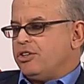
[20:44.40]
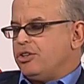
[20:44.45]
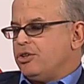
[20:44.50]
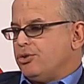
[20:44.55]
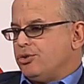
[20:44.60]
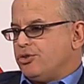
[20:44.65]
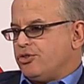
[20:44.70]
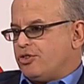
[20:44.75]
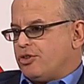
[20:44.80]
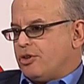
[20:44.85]

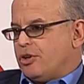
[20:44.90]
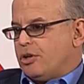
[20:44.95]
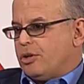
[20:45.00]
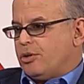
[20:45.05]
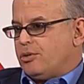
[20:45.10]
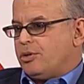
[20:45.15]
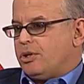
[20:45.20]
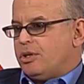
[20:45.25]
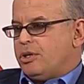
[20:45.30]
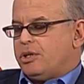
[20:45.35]
years
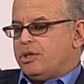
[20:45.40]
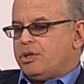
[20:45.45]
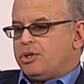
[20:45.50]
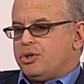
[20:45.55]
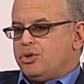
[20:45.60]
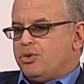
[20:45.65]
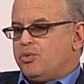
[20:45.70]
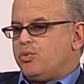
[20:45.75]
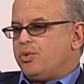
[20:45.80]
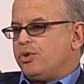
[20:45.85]
ago,
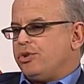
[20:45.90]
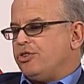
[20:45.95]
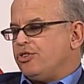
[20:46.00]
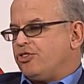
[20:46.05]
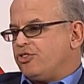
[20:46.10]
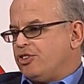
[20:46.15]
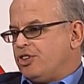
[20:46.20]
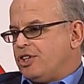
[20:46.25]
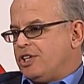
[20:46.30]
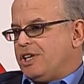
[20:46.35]
you wouldn't
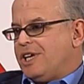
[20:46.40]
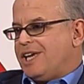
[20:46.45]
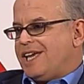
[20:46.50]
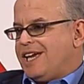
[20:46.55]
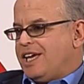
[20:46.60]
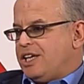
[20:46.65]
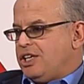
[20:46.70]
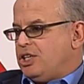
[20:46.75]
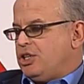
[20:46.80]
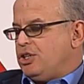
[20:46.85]
see
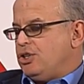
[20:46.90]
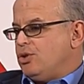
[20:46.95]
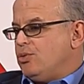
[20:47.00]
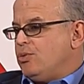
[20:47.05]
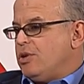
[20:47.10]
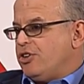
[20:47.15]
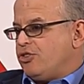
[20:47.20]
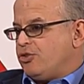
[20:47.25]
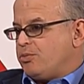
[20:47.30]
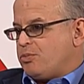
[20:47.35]
any
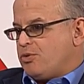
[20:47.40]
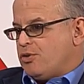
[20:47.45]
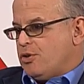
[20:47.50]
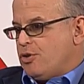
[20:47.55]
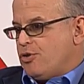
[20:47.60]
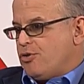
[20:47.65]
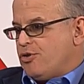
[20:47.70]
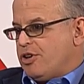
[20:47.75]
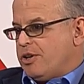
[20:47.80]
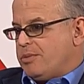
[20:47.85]
U.S.
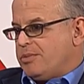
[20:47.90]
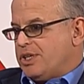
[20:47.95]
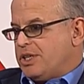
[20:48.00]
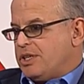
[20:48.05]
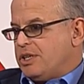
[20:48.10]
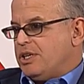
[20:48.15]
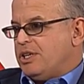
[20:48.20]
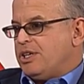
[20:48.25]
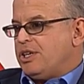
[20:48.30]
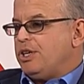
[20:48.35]
programming
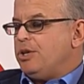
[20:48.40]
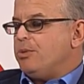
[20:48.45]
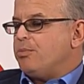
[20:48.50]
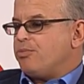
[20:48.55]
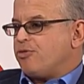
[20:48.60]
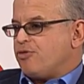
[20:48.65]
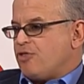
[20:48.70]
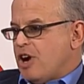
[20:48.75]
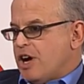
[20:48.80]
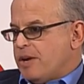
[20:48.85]
in
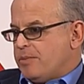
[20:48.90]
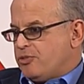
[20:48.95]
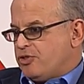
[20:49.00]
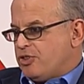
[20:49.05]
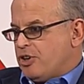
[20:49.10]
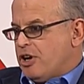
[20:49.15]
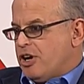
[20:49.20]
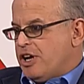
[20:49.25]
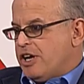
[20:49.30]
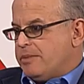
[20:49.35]
prime
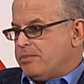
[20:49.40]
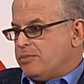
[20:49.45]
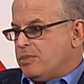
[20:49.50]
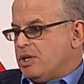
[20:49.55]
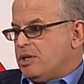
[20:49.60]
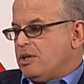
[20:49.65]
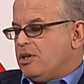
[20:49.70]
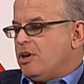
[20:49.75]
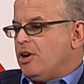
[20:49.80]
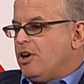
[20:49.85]
time
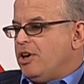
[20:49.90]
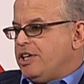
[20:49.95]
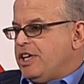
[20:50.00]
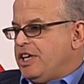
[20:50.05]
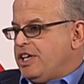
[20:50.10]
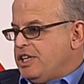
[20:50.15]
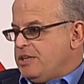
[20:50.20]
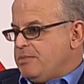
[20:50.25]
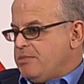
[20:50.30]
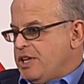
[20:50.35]
on
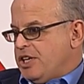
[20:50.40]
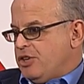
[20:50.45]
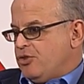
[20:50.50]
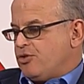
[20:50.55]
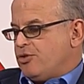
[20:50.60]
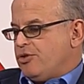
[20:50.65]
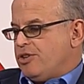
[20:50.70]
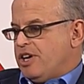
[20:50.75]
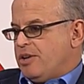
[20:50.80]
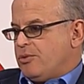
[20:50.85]
any
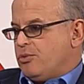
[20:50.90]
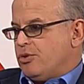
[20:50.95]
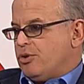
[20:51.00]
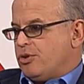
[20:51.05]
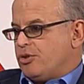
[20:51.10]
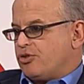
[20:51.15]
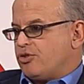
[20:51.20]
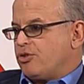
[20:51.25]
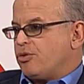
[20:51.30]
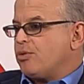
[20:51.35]
major
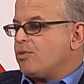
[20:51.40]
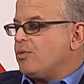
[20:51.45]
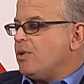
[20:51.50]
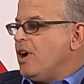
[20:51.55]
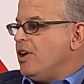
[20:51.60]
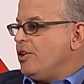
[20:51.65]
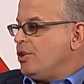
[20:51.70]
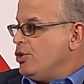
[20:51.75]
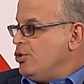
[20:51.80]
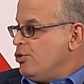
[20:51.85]
networks
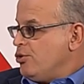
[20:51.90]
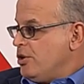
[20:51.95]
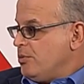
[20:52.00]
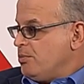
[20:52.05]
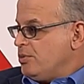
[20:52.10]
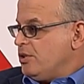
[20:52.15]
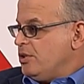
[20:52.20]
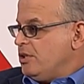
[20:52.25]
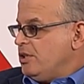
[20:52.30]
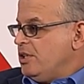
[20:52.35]
throughout Europe.
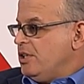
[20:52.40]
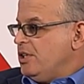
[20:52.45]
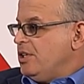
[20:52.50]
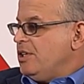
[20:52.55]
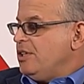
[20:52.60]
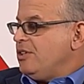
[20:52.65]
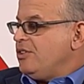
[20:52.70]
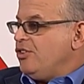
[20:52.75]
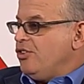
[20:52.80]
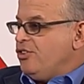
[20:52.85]

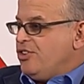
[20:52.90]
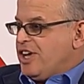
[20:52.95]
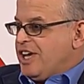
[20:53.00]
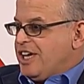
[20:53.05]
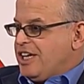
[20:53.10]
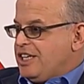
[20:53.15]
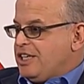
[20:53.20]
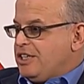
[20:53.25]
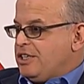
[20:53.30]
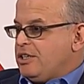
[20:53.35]

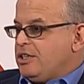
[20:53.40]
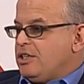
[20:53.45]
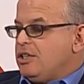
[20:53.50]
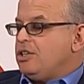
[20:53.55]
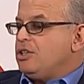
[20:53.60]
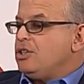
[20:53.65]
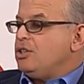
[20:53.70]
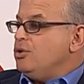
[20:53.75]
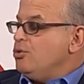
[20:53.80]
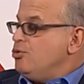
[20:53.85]
Today,
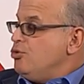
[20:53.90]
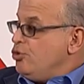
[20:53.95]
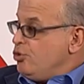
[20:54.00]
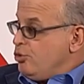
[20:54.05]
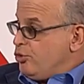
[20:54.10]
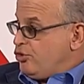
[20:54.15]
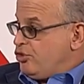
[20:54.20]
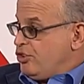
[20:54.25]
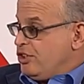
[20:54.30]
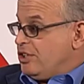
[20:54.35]
you do
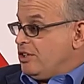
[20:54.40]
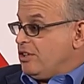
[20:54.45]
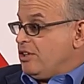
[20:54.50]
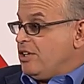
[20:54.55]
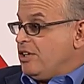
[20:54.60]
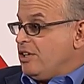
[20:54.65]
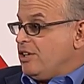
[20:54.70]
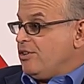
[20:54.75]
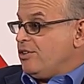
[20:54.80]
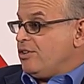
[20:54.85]
see it
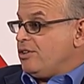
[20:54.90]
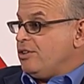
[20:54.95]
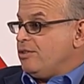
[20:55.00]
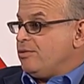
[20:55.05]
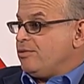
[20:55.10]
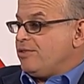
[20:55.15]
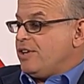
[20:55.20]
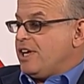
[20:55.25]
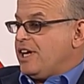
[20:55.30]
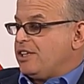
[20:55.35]
there. In
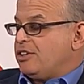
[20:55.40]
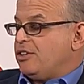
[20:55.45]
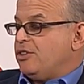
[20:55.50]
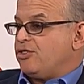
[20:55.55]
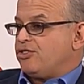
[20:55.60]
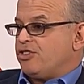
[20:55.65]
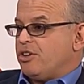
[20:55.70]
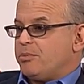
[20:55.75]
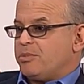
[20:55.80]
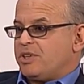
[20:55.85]
fact, in
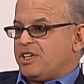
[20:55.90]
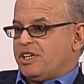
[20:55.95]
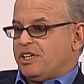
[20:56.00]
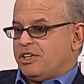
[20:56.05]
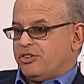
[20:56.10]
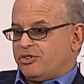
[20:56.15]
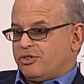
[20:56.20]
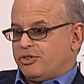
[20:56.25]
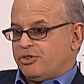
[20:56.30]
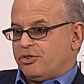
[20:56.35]
some
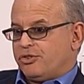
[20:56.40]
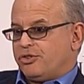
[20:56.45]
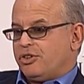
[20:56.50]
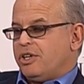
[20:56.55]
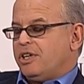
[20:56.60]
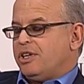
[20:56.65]
cases,